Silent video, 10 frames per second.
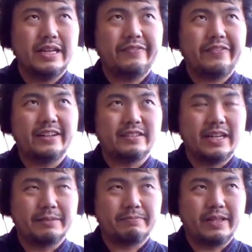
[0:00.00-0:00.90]
had
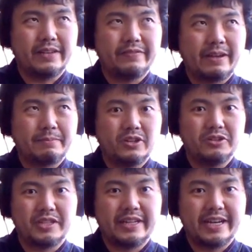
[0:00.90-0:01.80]
like plenty of
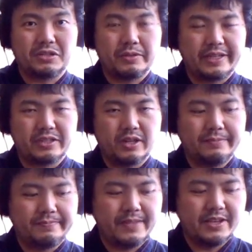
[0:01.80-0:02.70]
episodes, and next week is going
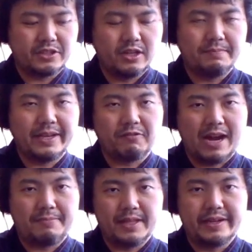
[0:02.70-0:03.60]
to be a
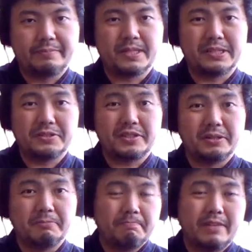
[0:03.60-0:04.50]
Ravelin episode.
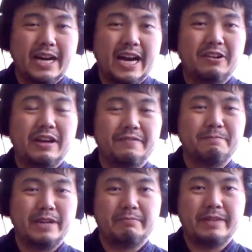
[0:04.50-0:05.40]
So I don't have
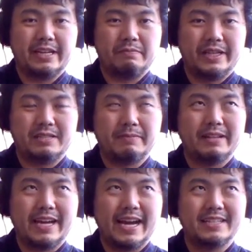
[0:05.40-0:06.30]
many complaints
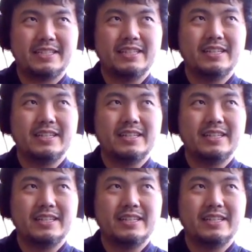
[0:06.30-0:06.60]
about that.